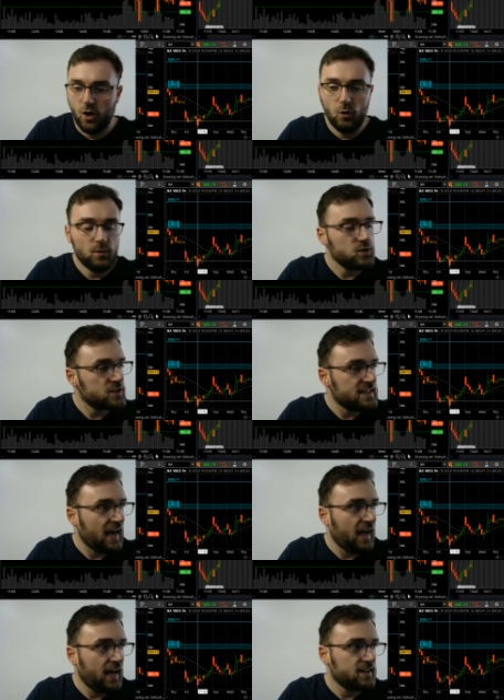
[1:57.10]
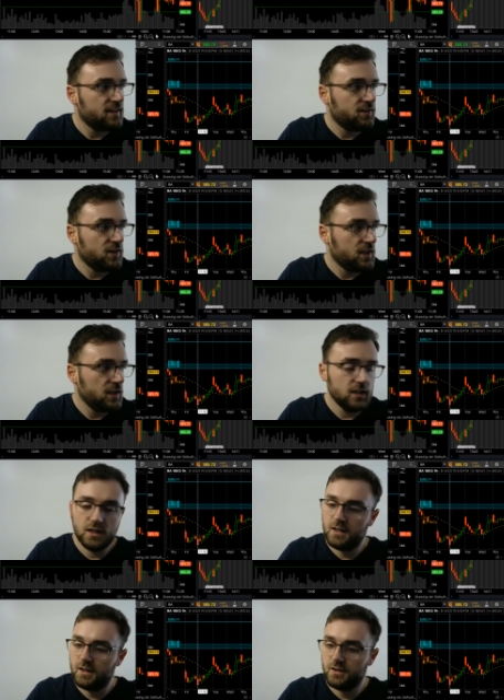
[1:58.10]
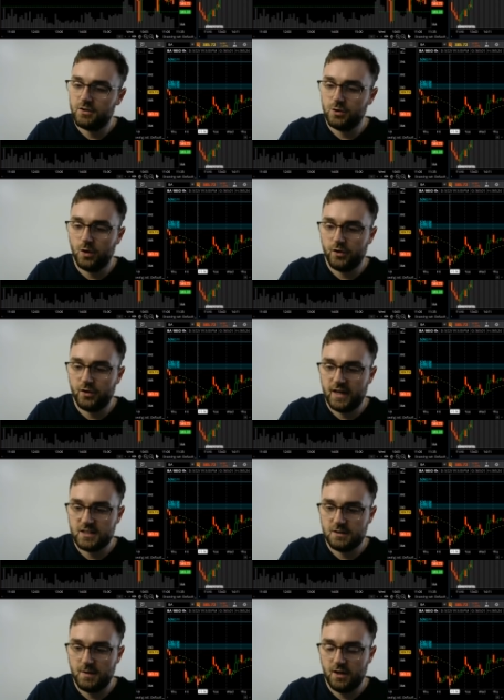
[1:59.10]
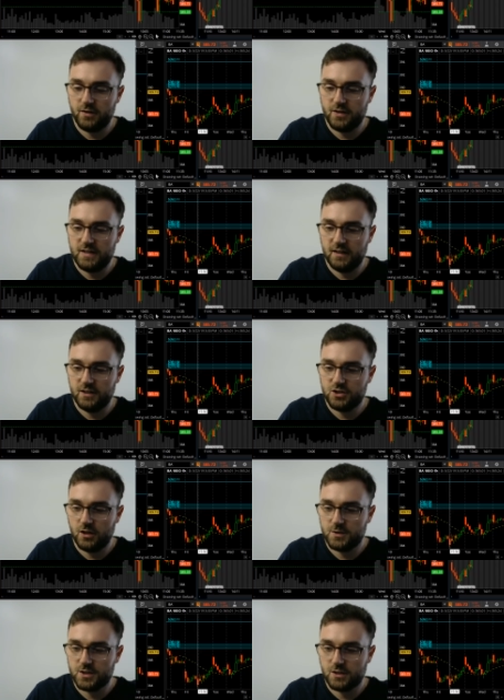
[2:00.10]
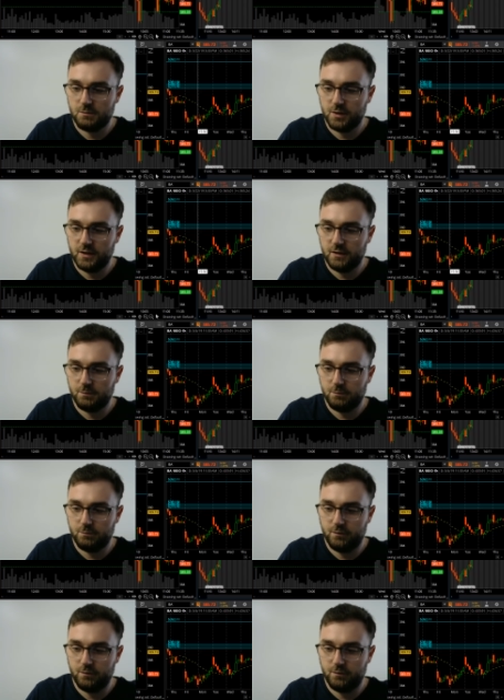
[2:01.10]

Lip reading: Almost tagged the 200 SMA on the daily chart, which is completely